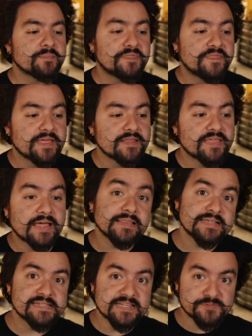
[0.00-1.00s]
but then that
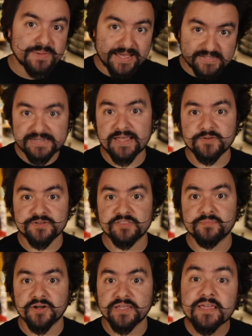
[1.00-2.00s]
list gets passed down to
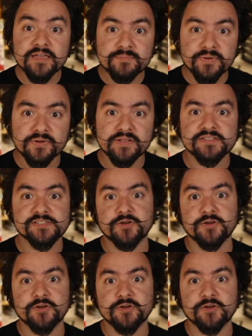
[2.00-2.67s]
the marquee component,